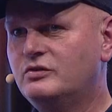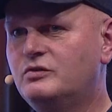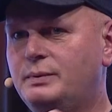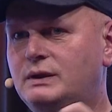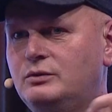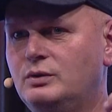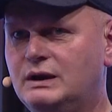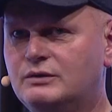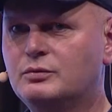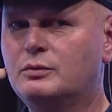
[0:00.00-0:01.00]
span you
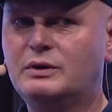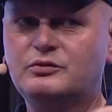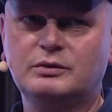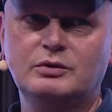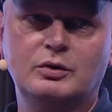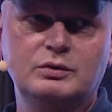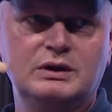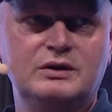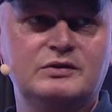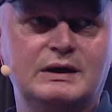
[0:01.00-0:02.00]
get from a restaurant owner
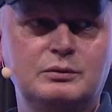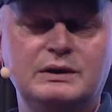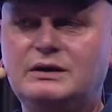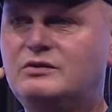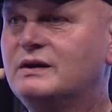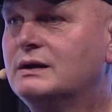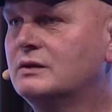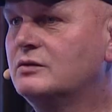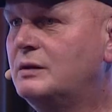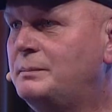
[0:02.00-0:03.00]
is 180
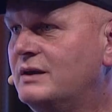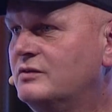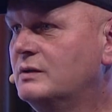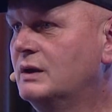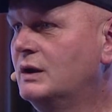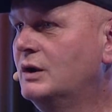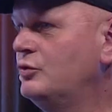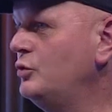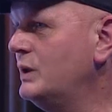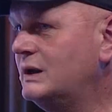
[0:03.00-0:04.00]
seconds at best.
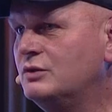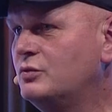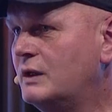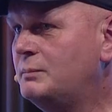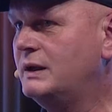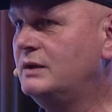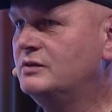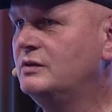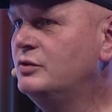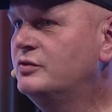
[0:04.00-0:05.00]
So you get into that place
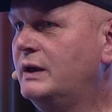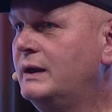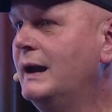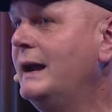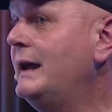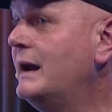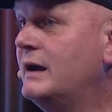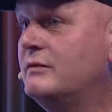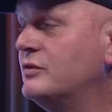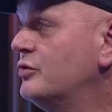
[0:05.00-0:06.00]
and you say, hey, I
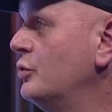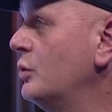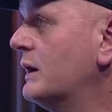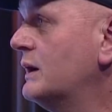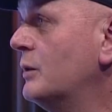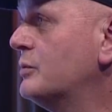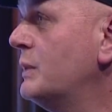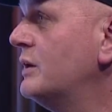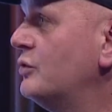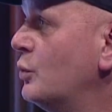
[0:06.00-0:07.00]
have this tool, I can
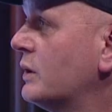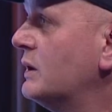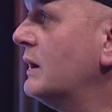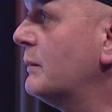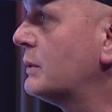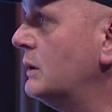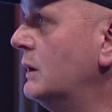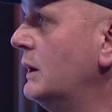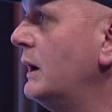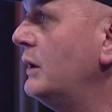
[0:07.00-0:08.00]
optimize your working capital,
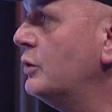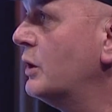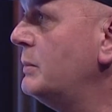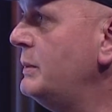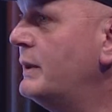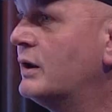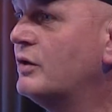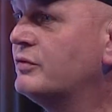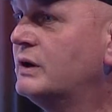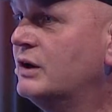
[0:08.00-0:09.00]
and you're going to be better
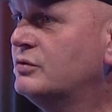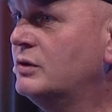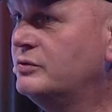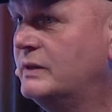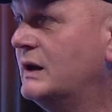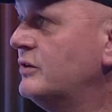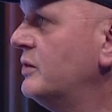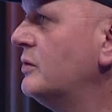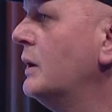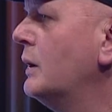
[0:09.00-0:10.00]
off on cash flows. The guy
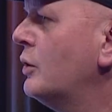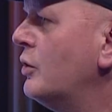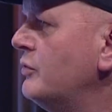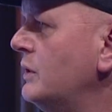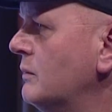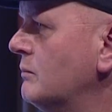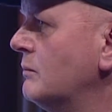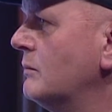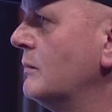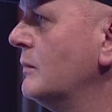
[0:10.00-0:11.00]
says, coffee
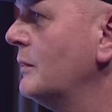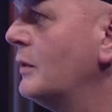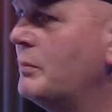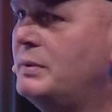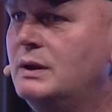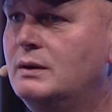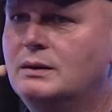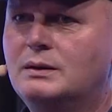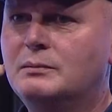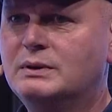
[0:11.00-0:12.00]
or beer?
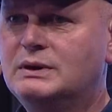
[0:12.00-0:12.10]
But